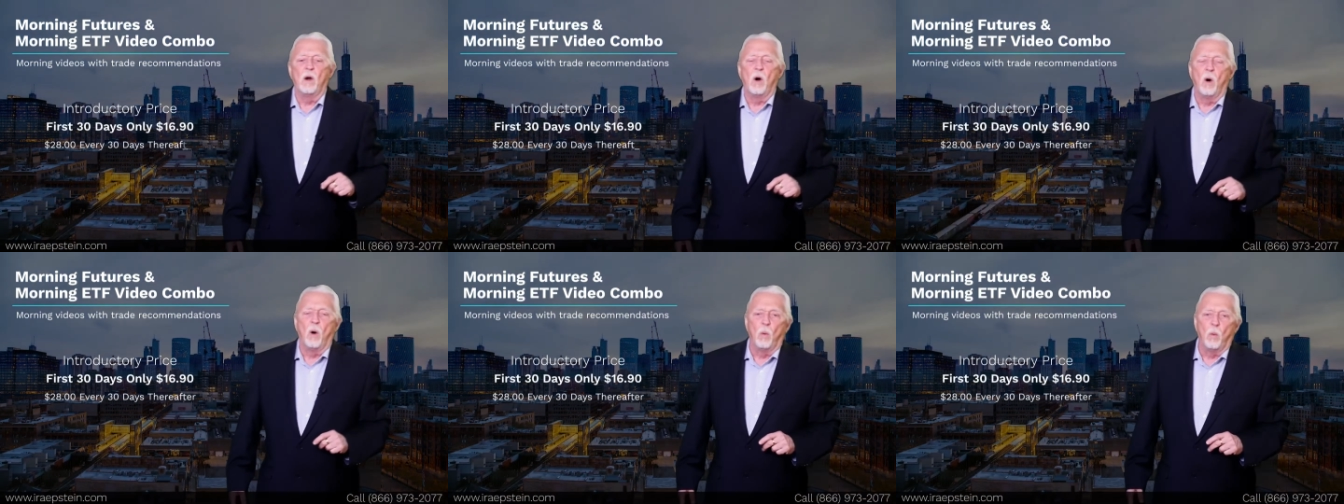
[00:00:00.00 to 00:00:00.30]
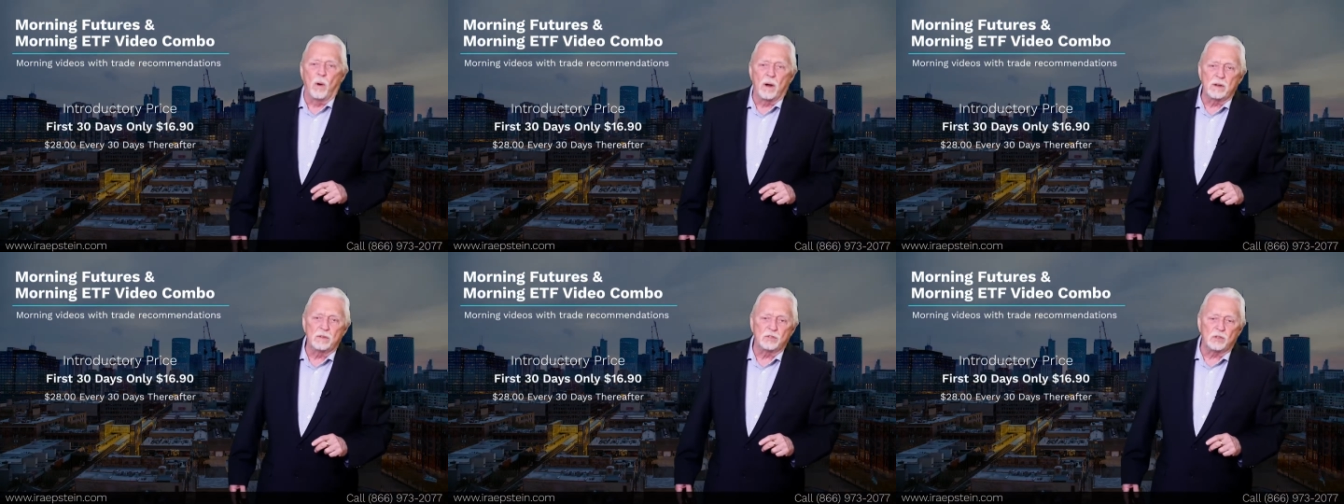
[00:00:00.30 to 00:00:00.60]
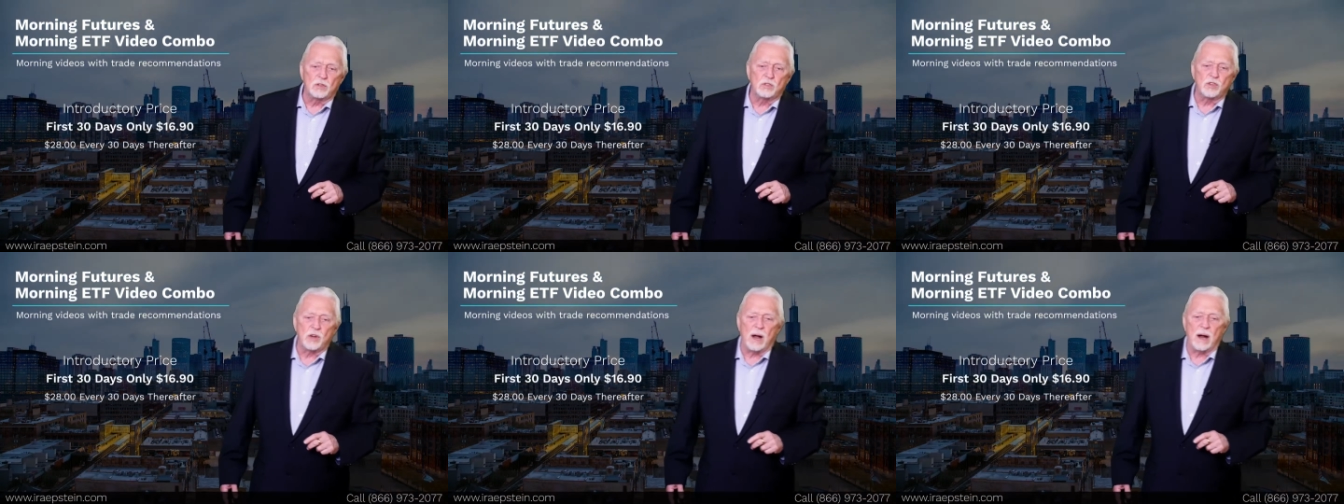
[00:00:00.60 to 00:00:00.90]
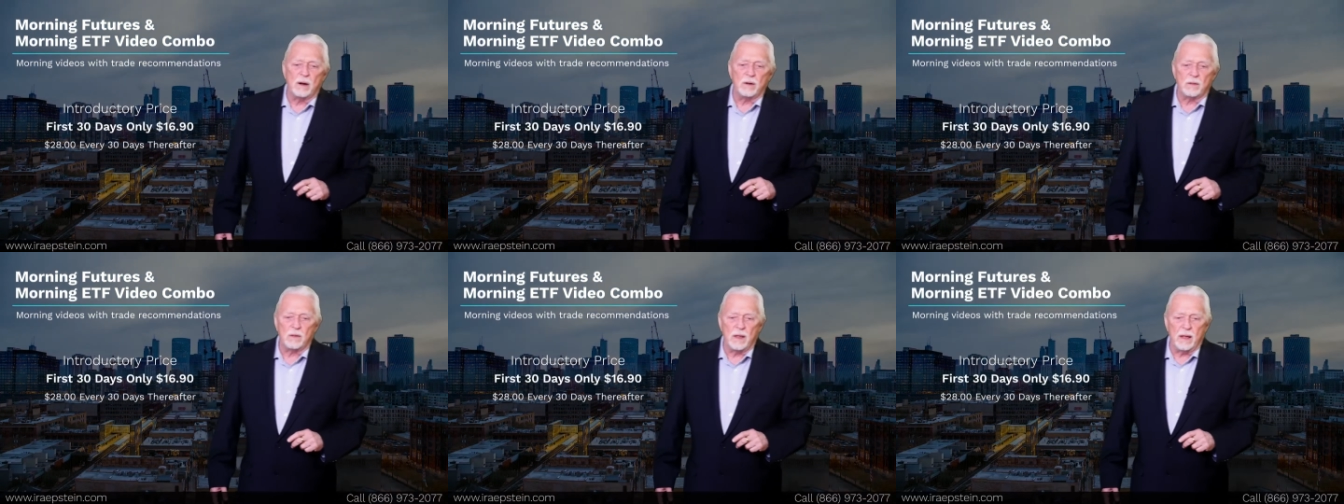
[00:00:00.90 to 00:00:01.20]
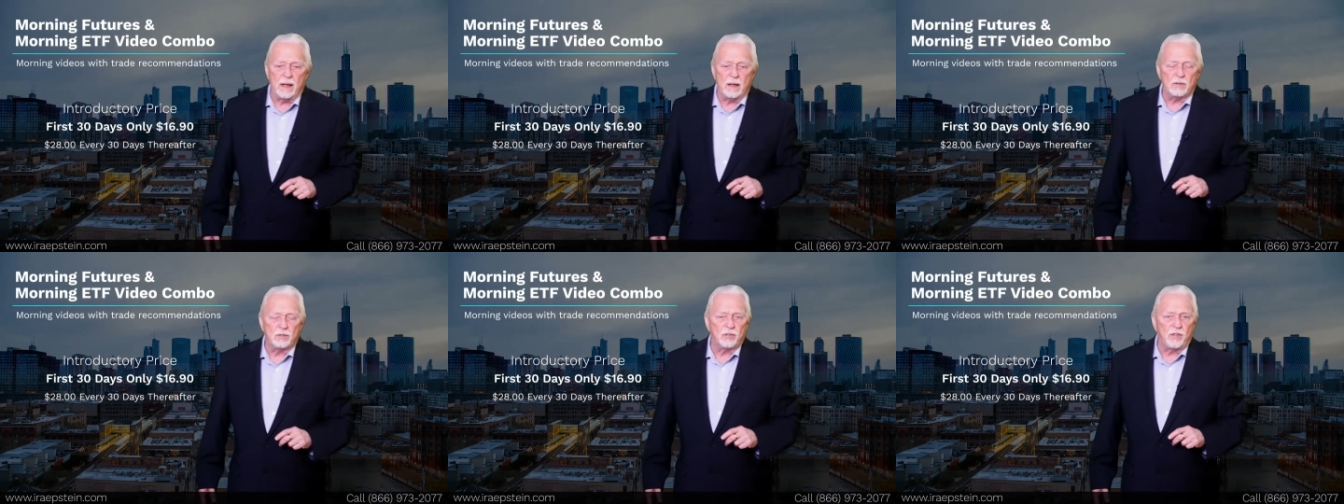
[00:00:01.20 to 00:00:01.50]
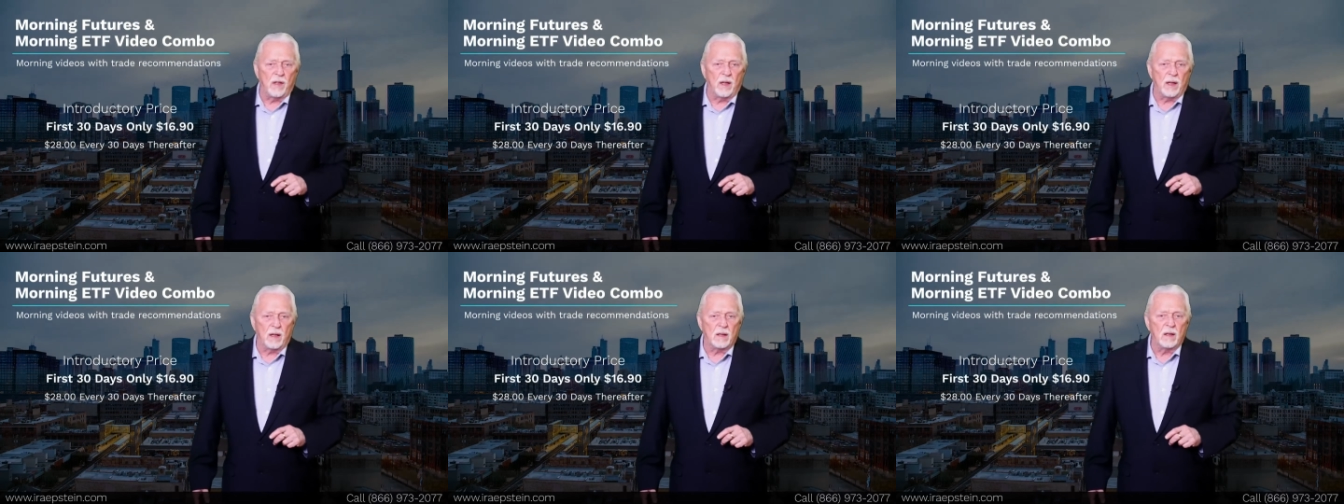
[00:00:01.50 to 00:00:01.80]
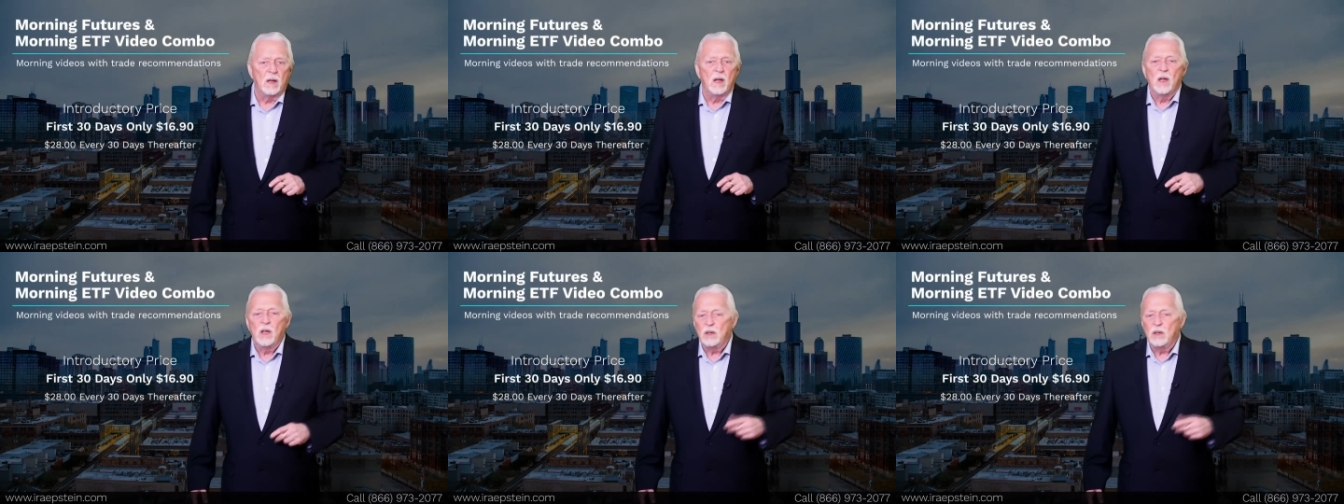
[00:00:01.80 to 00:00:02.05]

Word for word: Oh, what does the chart think?